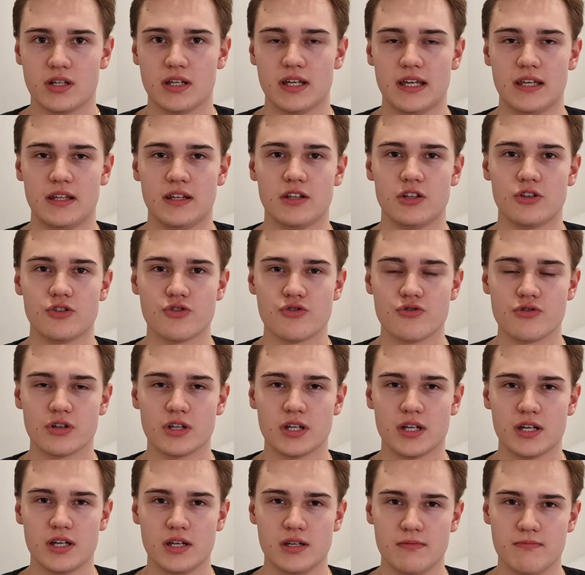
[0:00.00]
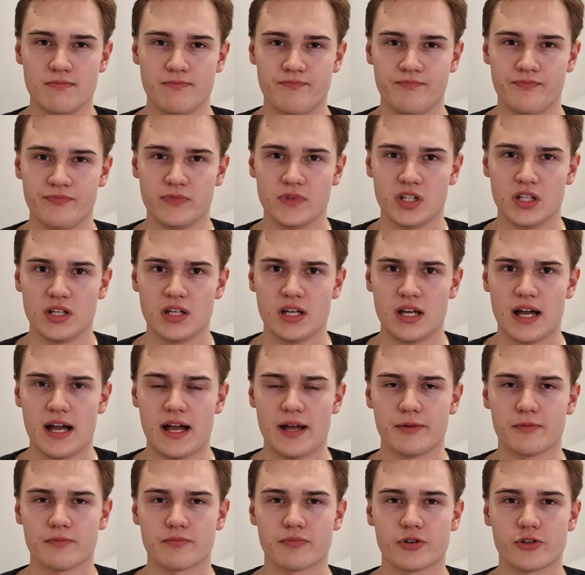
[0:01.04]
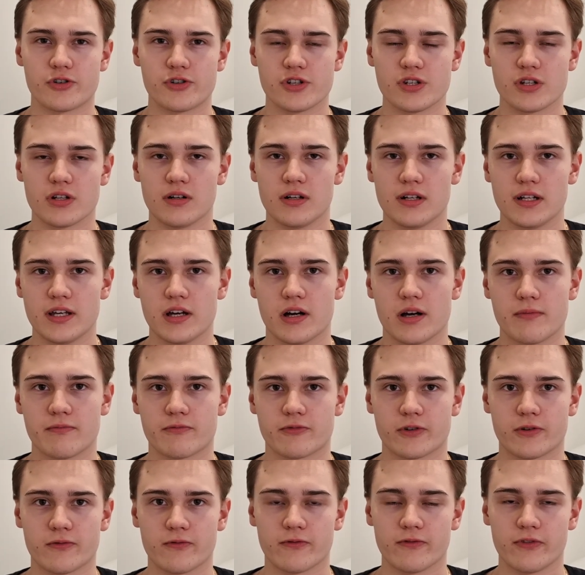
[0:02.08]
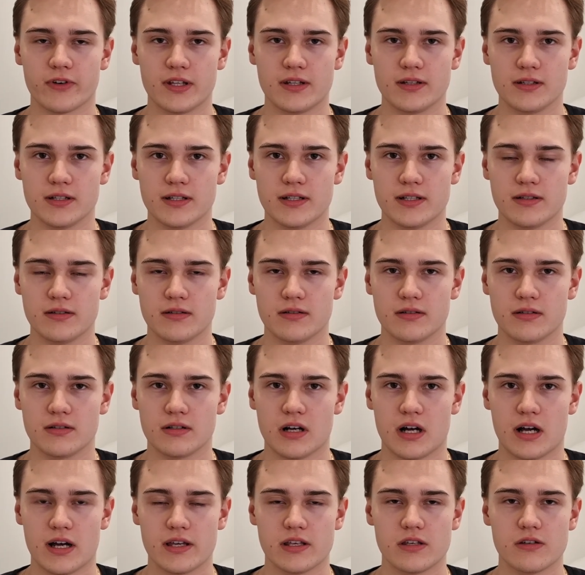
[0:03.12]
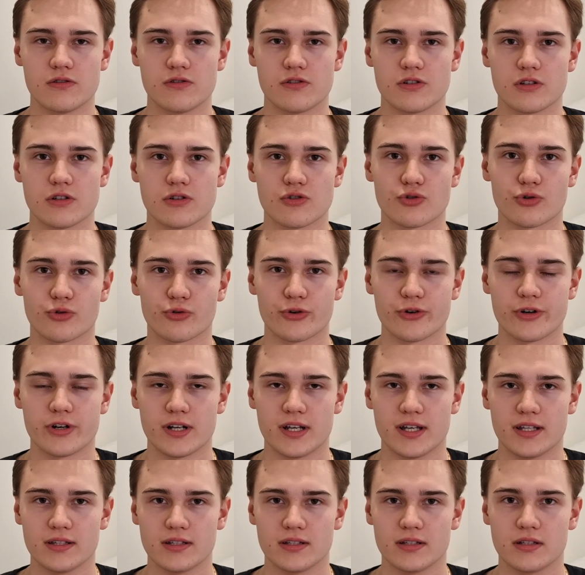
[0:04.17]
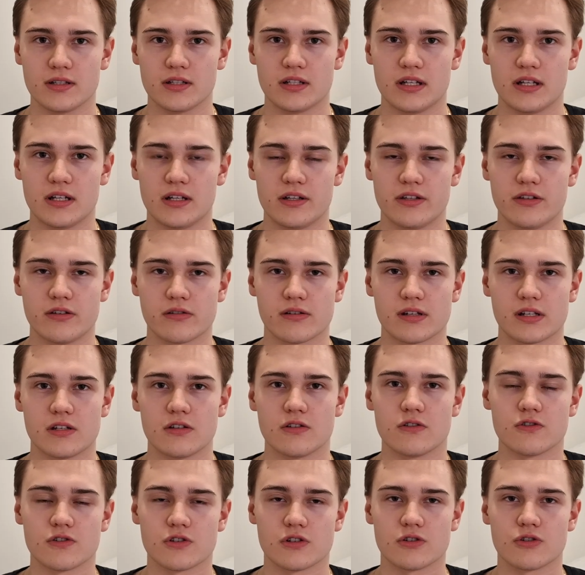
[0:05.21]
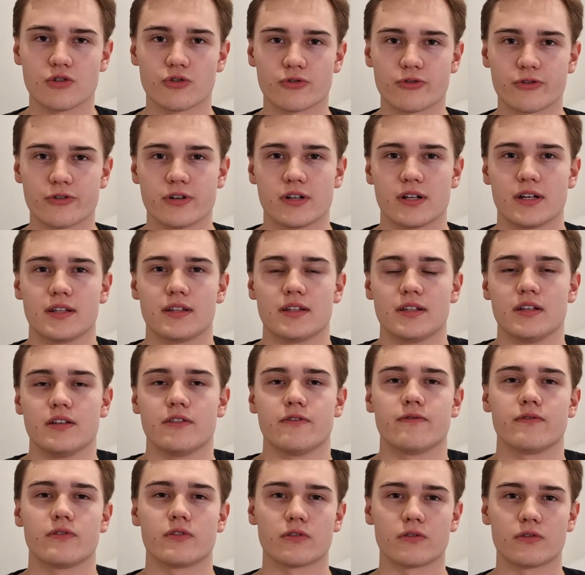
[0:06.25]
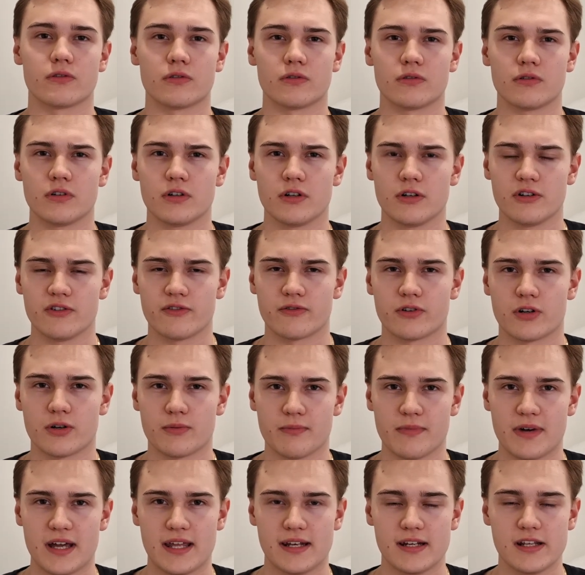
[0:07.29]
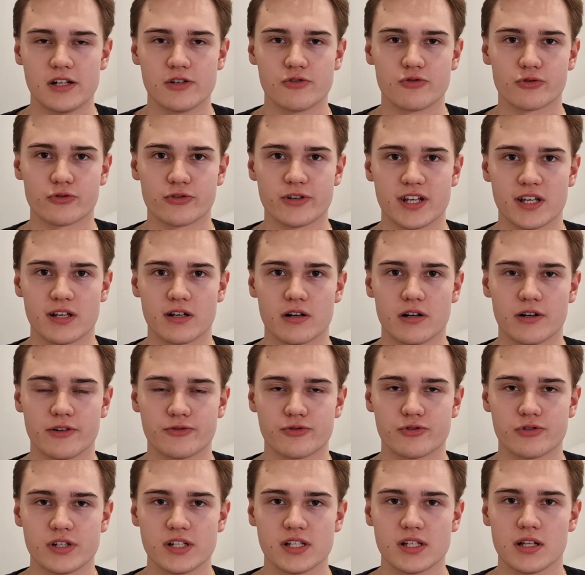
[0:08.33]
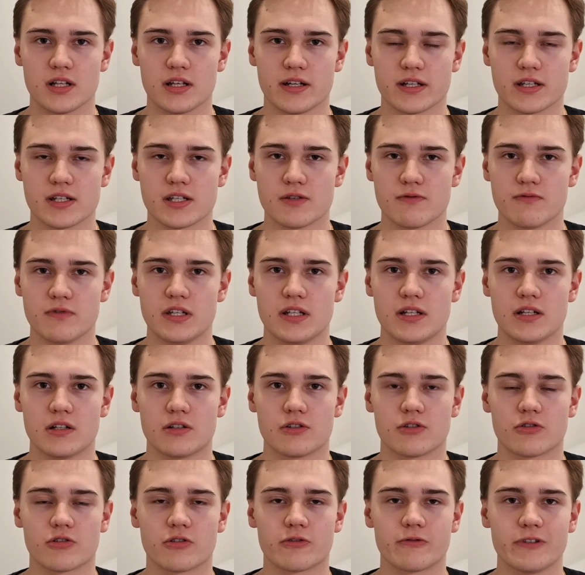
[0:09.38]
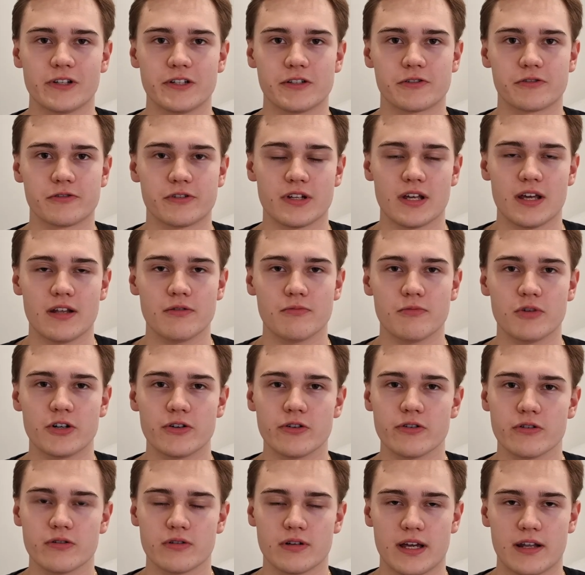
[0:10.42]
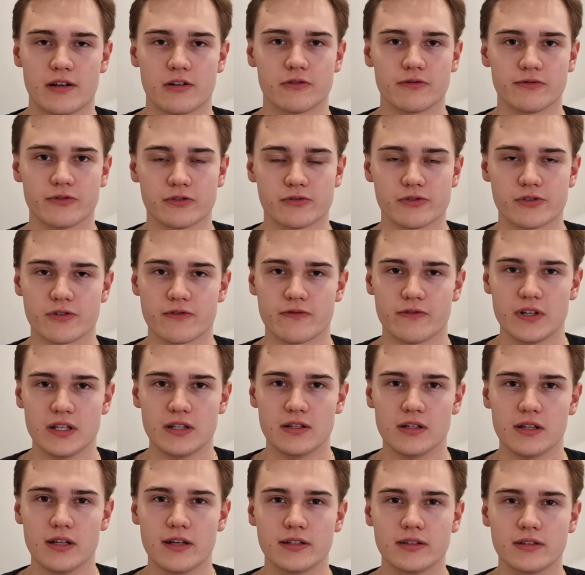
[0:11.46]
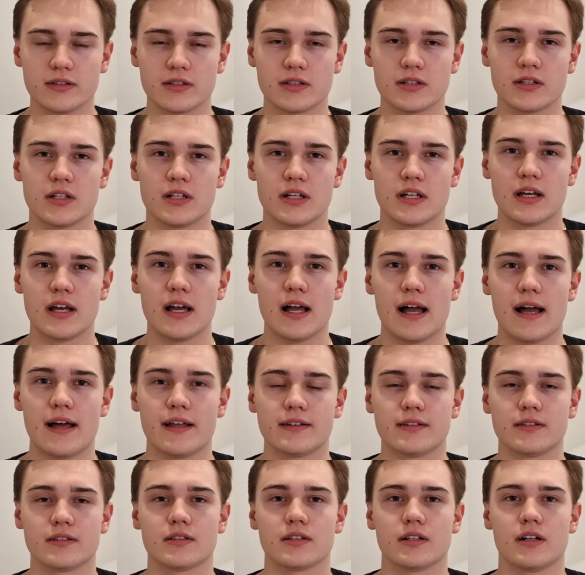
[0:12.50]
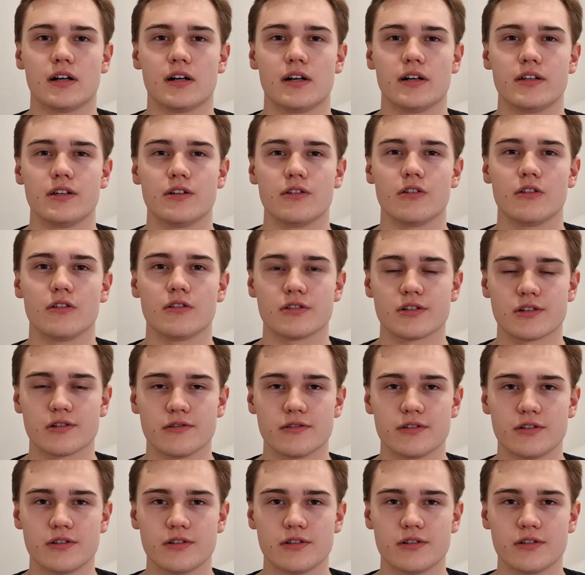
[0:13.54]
in UK, and personally I'm from Finland. I use Nordnet. You can use Nordnet if you're from any Nordic countries like Sweden, Norway or Denmark, and of course Finland. And I also